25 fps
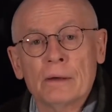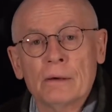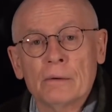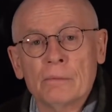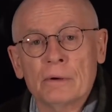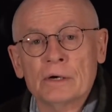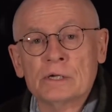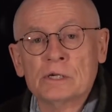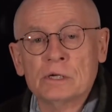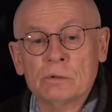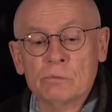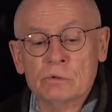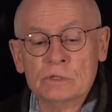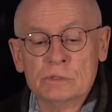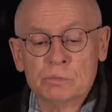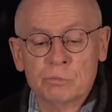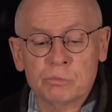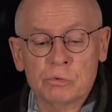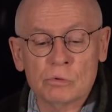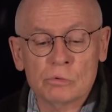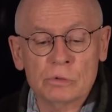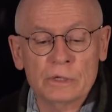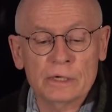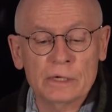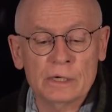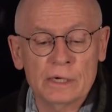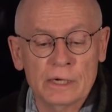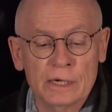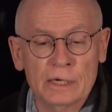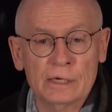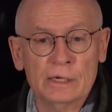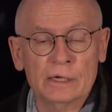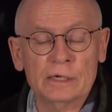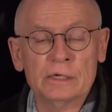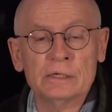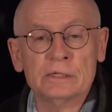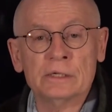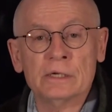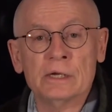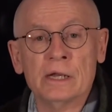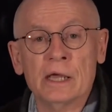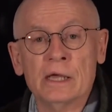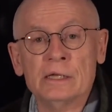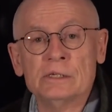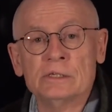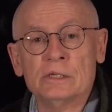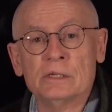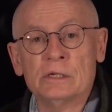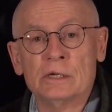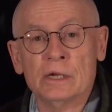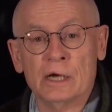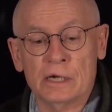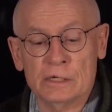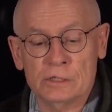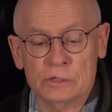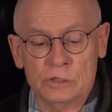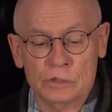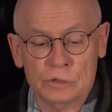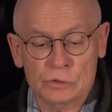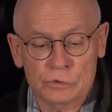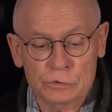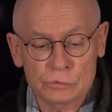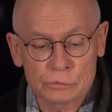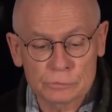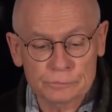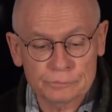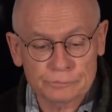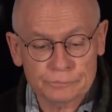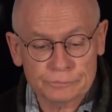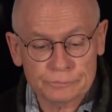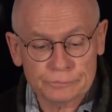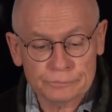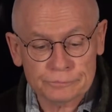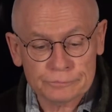Well, she was born in England in 1892,